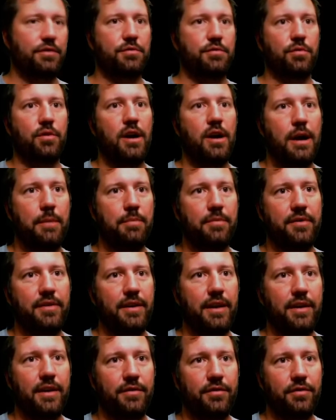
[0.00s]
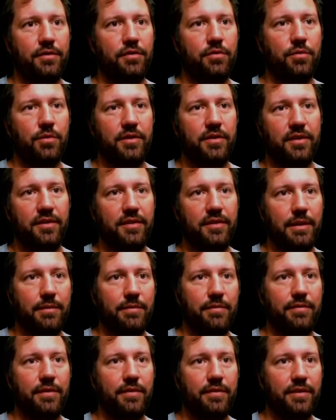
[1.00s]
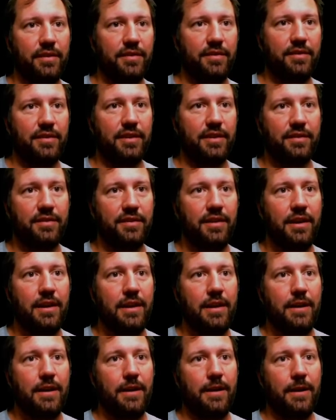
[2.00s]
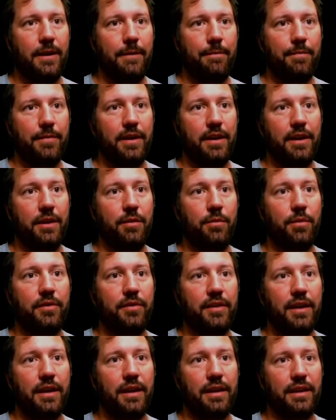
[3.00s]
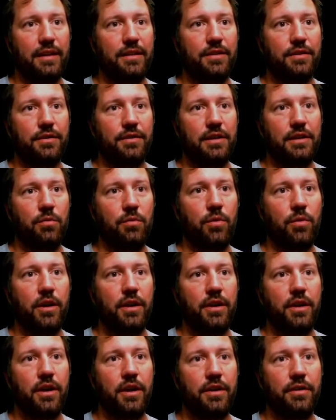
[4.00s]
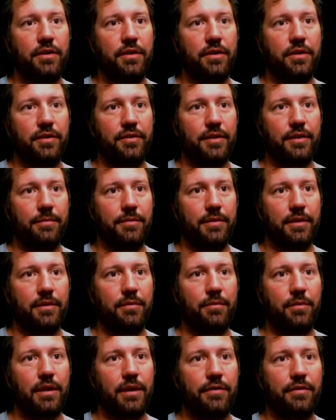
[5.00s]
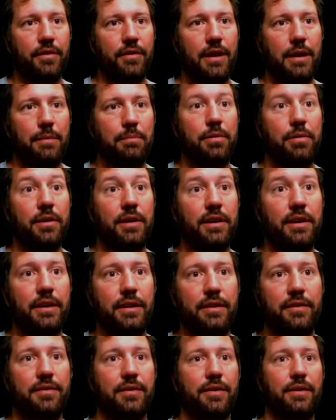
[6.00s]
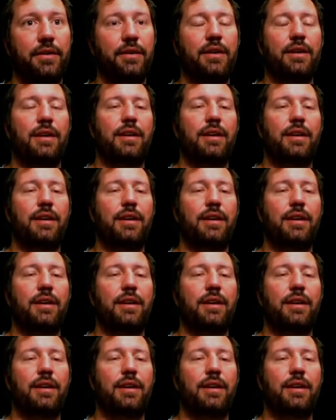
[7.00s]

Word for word: dropped down to 2756, um, and it was at like 3100 or something whenever I put in. So